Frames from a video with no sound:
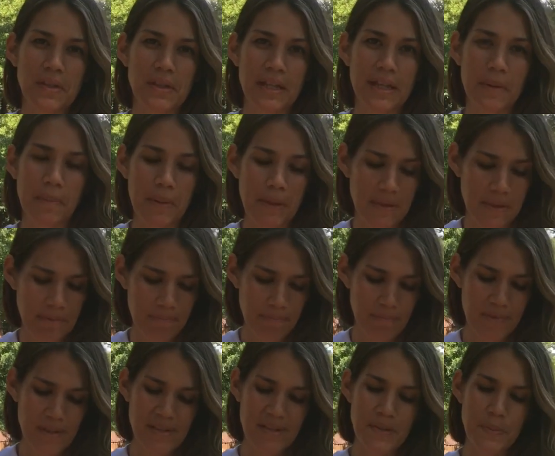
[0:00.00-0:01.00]
look like, but
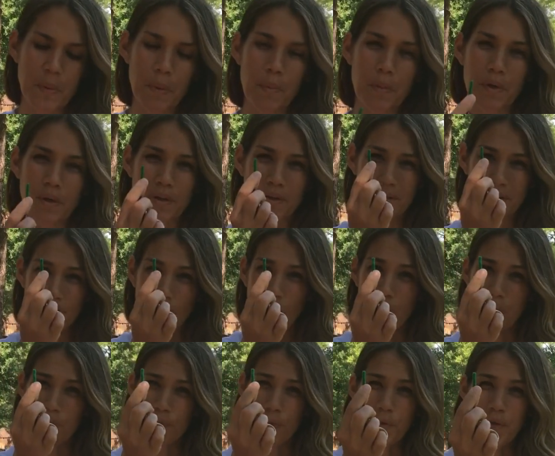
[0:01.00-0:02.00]
this is what we're
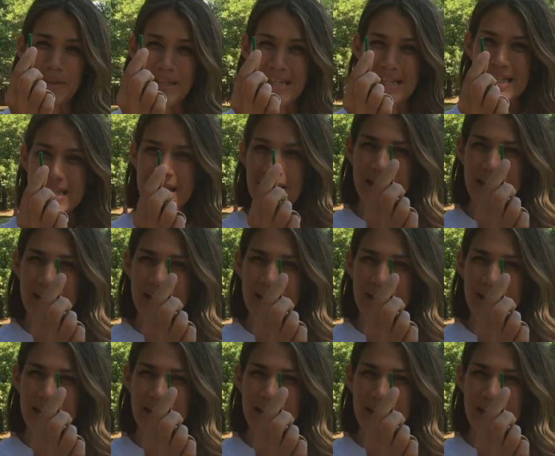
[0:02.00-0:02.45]
going for. These